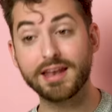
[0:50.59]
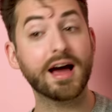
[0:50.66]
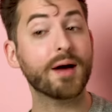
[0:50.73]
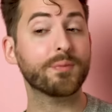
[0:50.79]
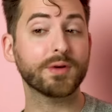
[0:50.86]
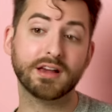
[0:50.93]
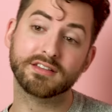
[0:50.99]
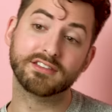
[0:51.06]
And
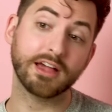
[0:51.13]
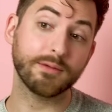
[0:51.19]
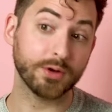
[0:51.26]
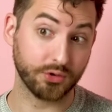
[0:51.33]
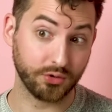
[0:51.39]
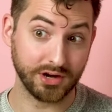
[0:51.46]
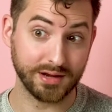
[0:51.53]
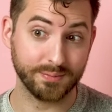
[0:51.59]
not because I'm
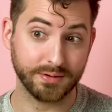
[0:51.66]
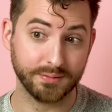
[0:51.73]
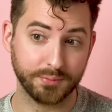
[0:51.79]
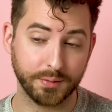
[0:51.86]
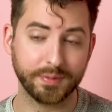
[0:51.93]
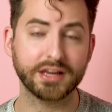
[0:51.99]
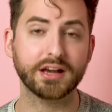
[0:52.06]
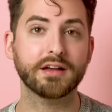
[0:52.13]
a creep,
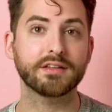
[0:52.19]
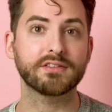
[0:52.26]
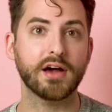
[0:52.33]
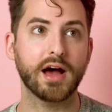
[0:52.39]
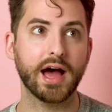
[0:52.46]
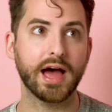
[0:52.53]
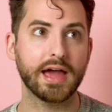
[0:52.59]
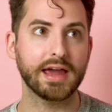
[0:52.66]
but because
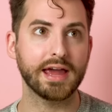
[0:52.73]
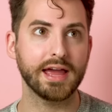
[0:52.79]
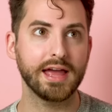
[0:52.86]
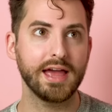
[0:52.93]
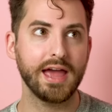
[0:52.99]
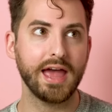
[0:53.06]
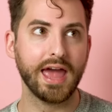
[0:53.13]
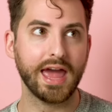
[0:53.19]
I
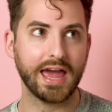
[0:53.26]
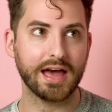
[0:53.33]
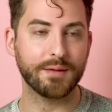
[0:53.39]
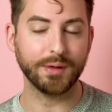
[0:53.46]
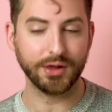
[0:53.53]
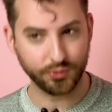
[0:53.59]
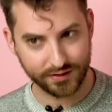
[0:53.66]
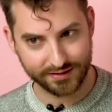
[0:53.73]

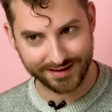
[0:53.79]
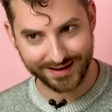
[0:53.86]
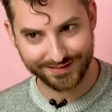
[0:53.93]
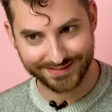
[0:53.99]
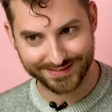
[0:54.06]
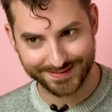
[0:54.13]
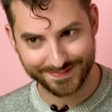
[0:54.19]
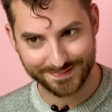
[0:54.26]
am inquisitive.